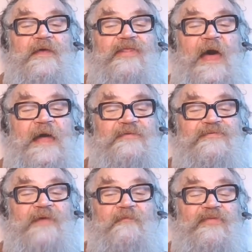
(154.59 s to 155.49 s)
that
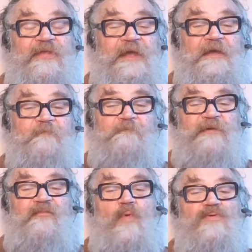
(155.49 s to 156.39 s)
something
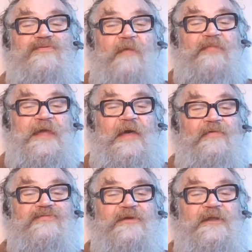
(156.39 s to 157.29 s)
before something
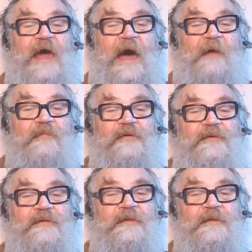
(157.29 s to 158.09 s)
else can happen.